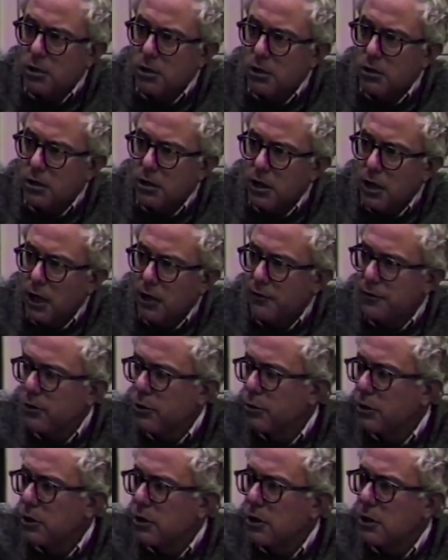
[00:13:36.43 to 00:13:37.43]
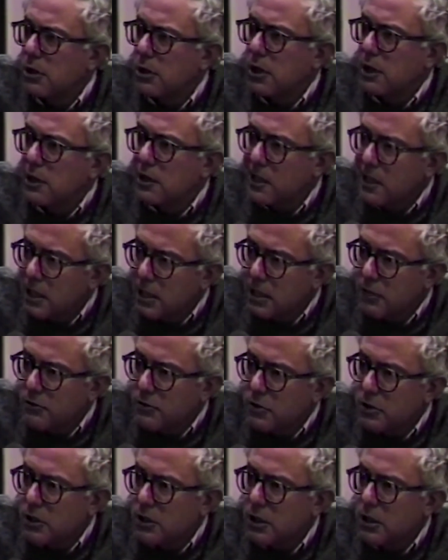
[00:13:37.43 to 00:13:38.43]
so that the effluent that
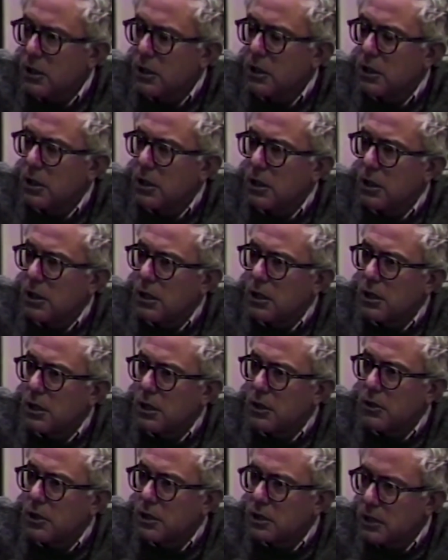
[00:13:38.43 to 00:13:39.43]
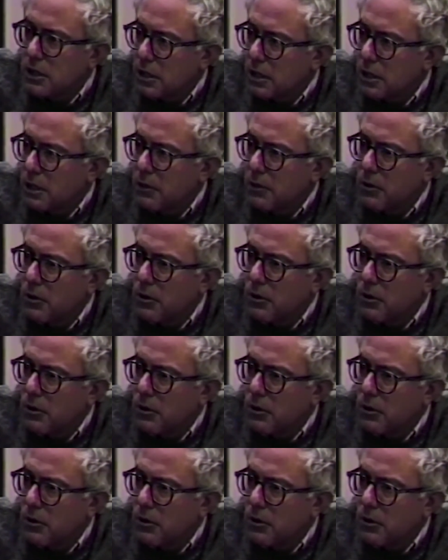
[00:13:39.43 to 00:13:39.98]
leaves the city